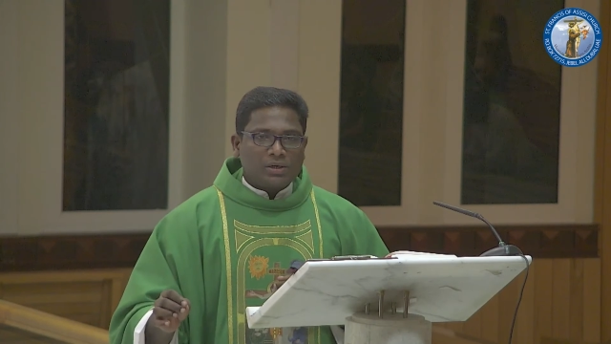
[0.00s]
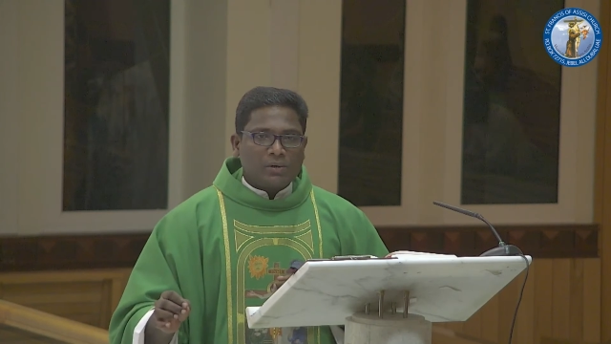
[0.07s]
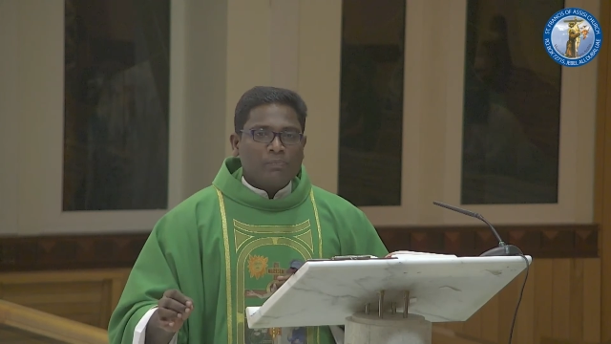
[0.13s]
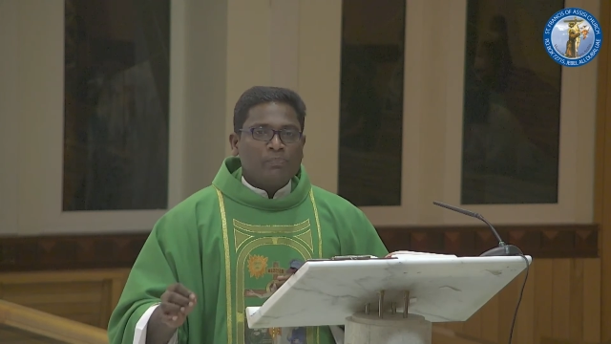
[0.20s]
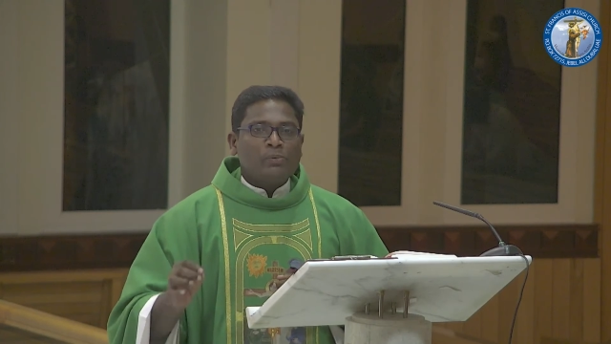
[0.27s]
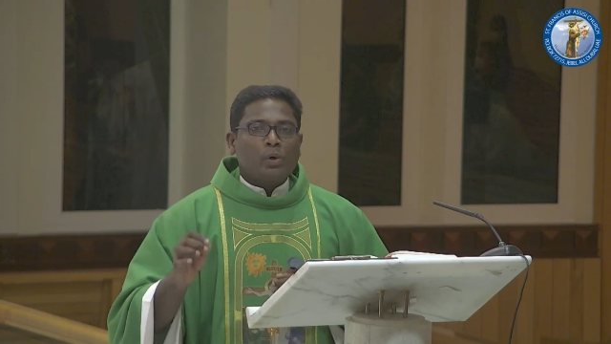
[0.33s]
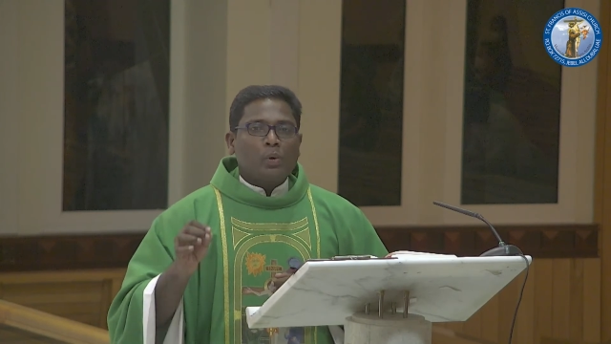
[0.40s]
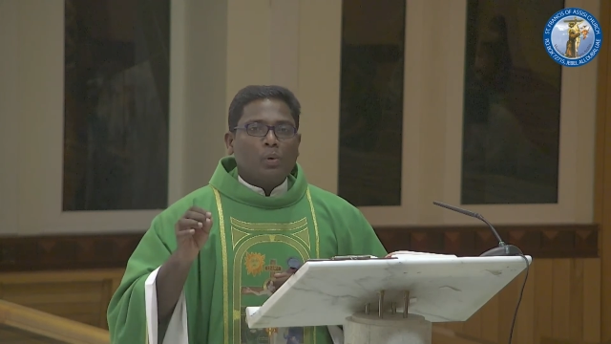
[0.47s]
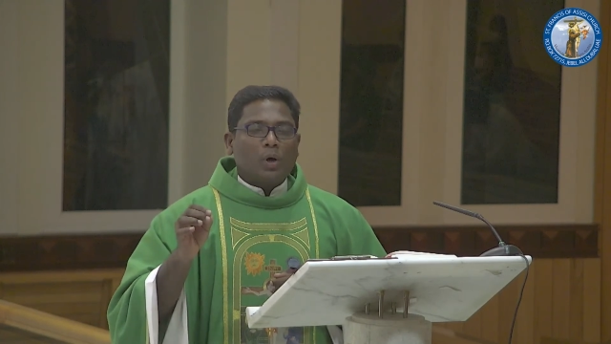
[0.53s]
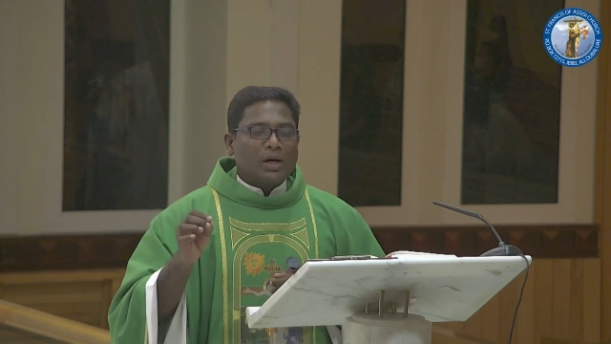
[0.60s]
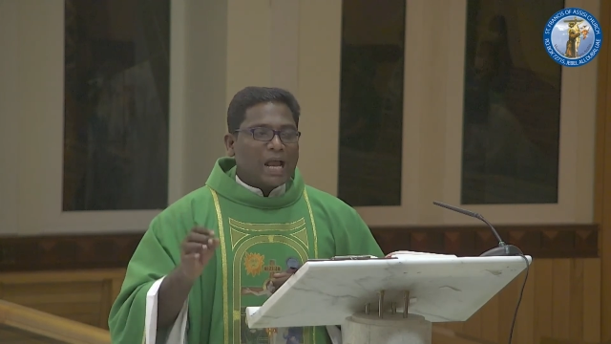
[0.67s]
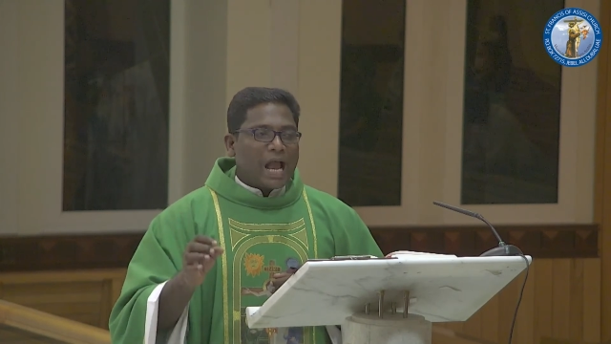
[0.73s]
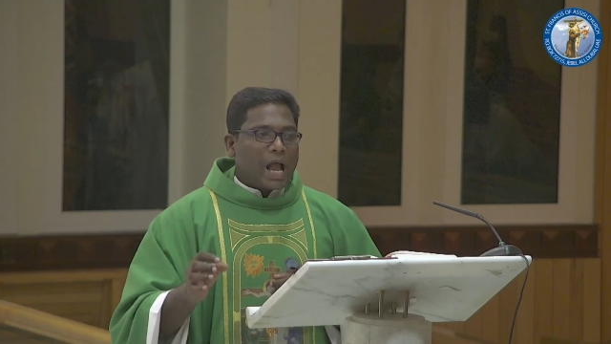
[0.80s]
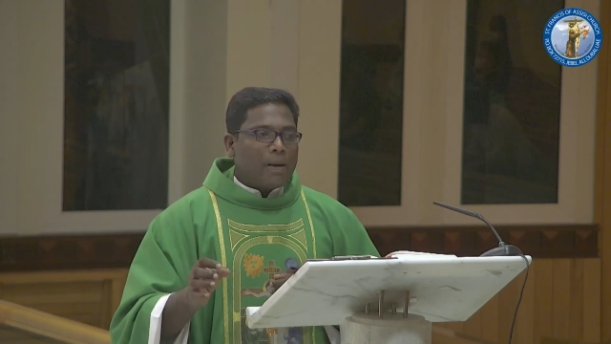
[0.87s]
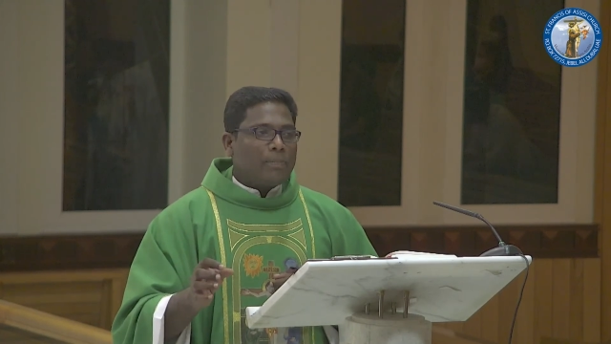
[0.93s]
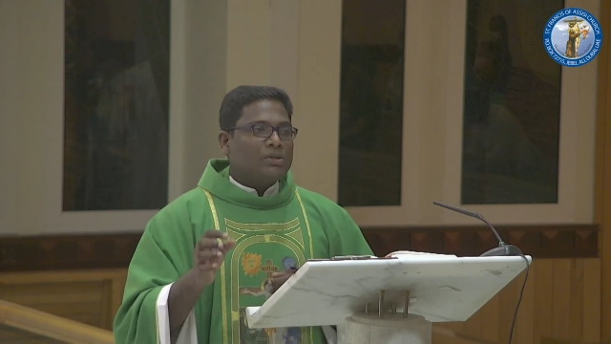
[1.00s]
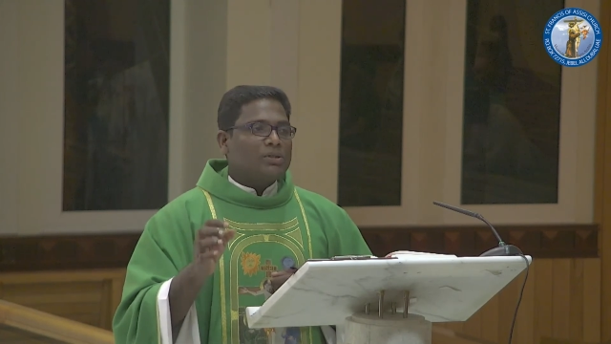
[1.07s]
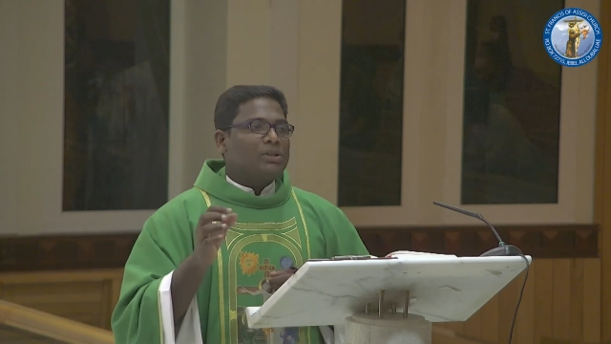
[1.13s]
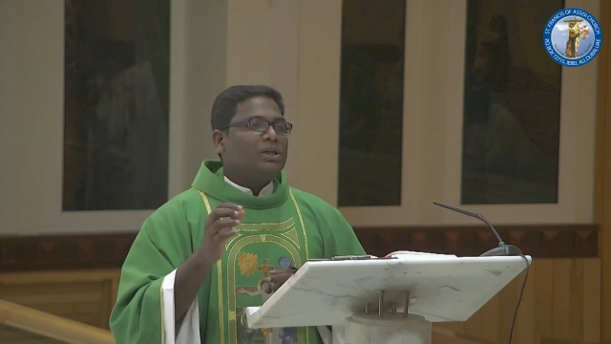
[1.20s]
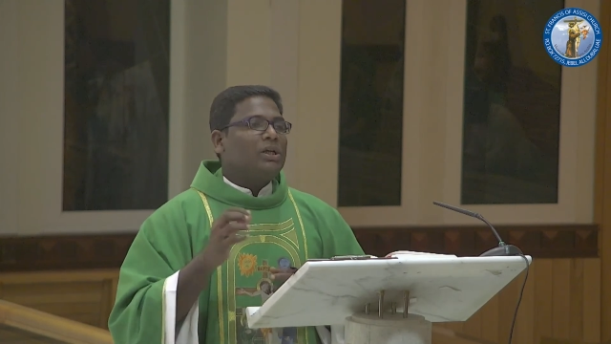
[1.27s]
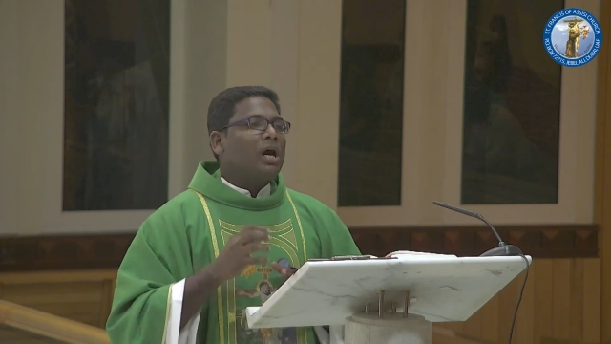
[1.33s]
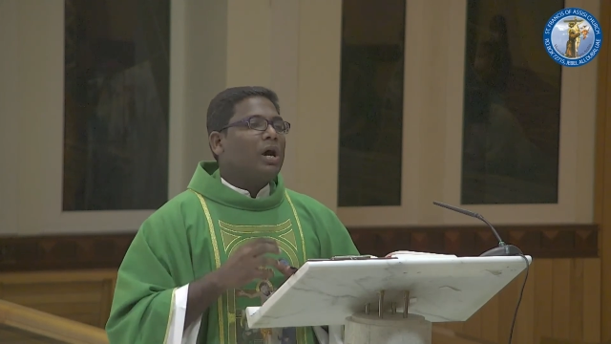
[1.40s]
What happens in
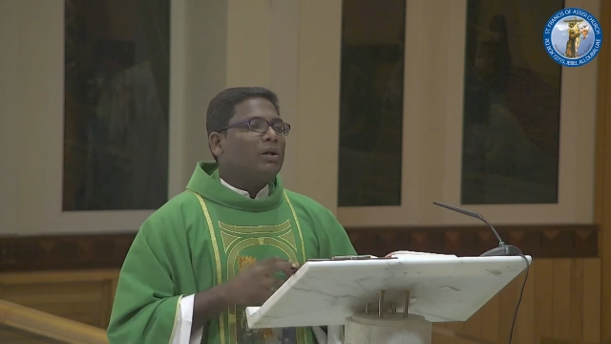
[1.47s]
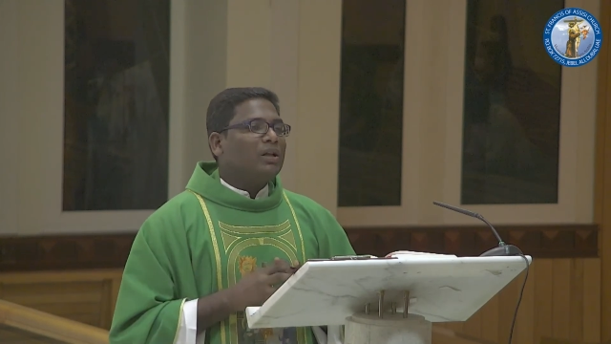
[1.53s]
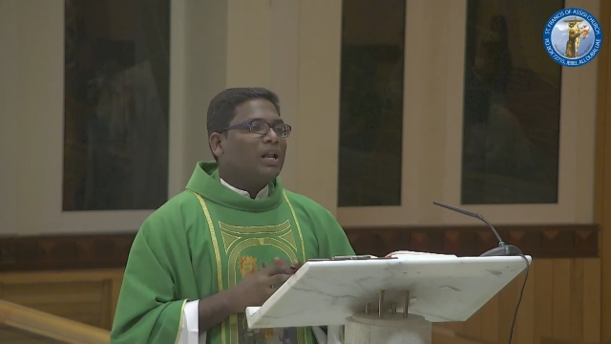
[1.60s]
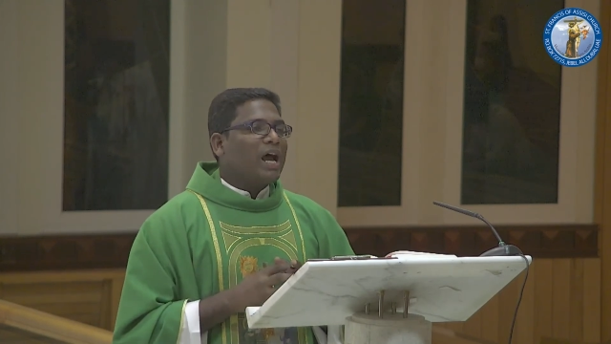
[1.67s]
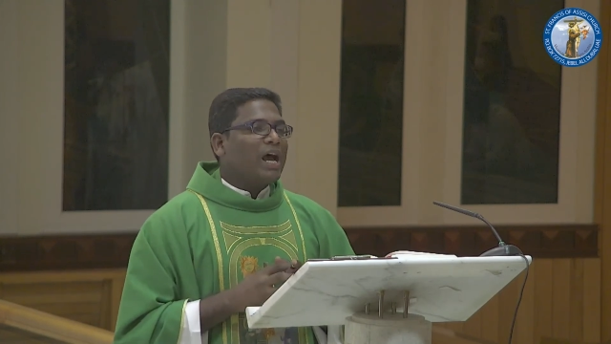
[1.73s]
our life?